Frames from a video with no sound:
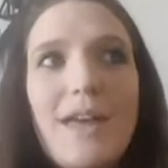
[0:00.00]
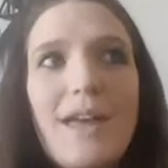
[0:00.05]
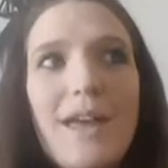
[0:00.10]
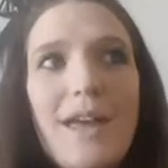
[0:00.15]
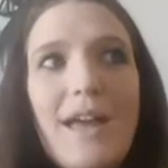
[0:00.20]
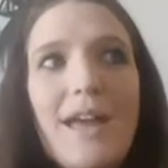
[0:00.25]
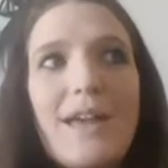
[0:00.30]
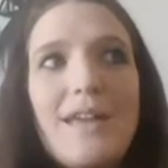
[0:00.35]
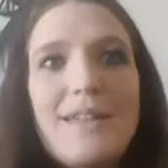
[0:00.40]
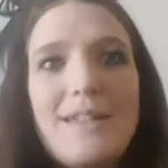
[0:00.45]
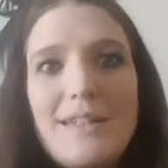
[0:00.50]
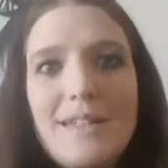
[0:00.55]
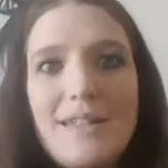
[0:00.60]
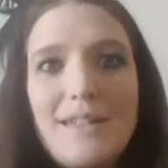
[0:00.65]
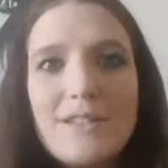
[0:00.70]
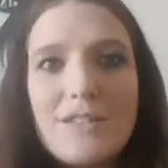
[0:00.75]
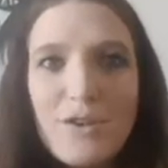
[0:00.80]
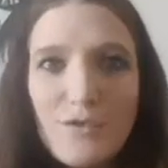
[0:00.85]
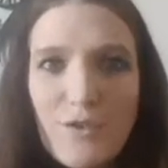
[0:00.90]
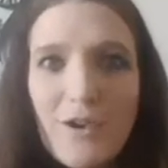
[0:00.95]
and
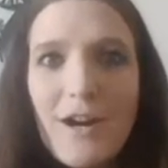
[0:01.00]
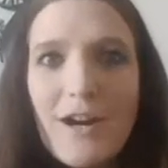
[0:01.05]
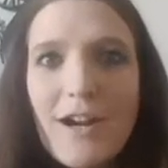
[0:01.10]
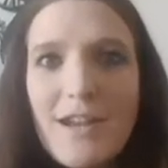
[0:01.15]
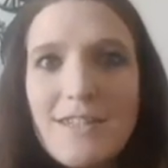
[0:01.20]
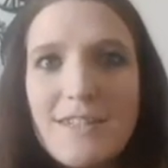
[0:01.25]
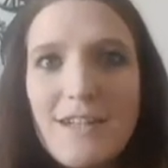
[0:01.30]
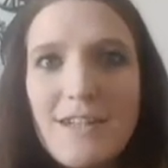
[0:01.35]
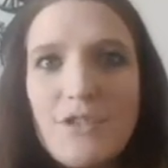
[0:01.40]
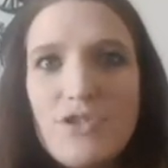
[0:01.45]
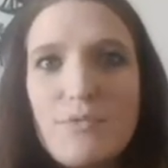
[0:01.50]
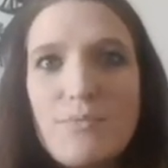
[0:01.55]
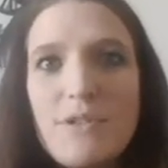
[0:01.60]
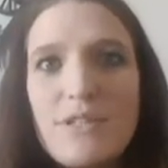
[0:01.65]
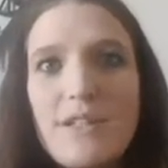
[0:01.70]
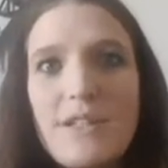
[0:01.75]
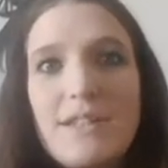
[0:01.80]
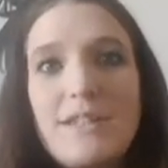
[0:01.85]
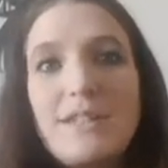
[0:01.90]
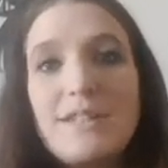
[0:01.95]
he so far has
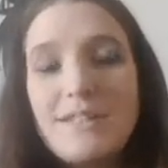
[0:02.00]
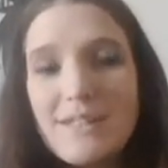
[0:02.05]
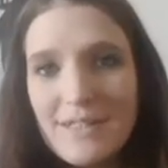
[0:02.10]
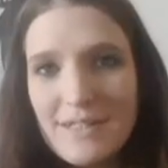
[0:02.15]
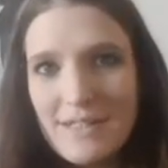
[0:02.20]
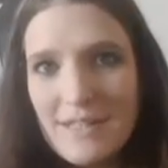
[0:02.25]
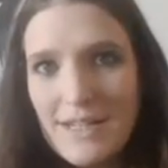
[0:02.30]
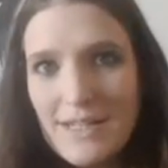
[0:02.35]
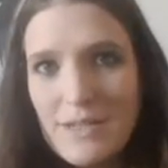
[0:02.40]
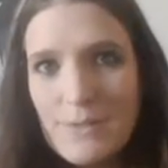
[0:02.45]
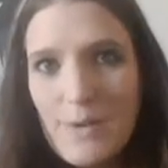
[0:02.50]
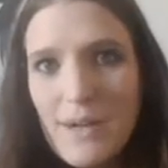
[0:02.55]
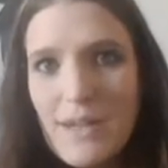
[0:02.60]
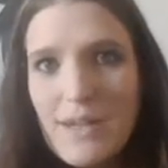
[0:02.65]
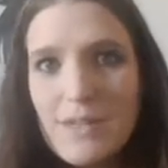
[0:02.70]
100% success